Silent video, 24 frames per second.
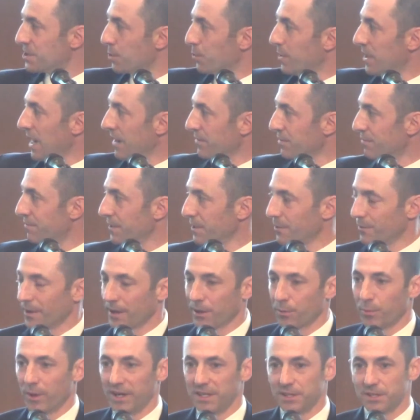So we have to figure
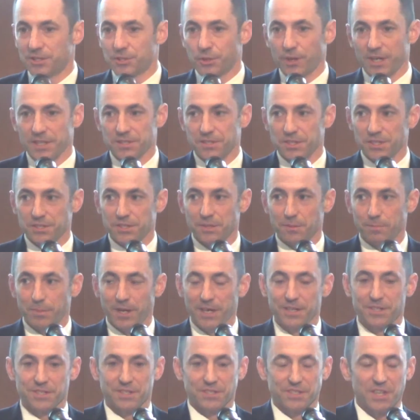out a way to transition
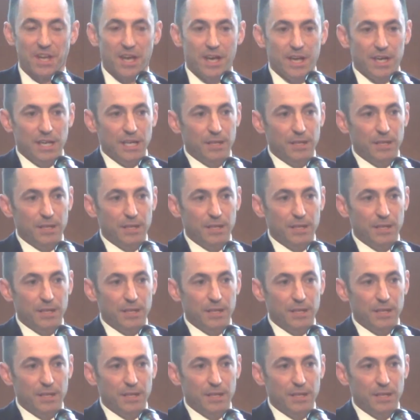patients.